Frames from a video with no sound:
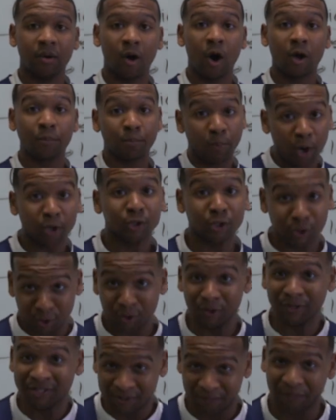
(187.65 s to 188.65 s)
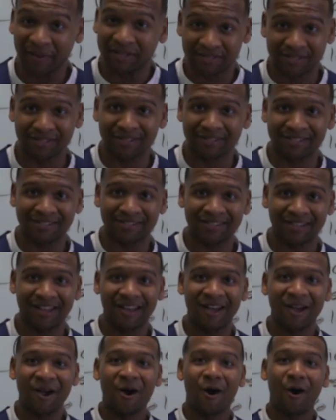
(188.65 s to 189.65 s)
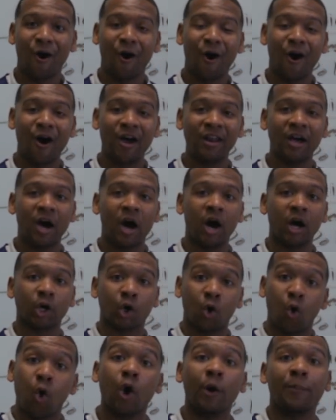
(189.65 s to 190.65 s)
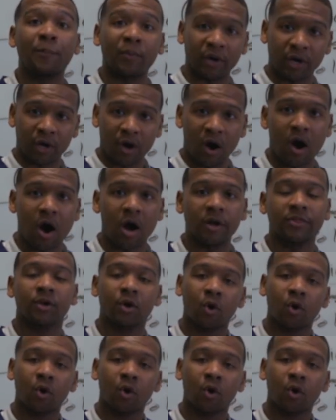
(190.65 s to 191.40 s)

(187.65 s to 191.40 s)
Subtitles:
on personal expenses on a corporate card,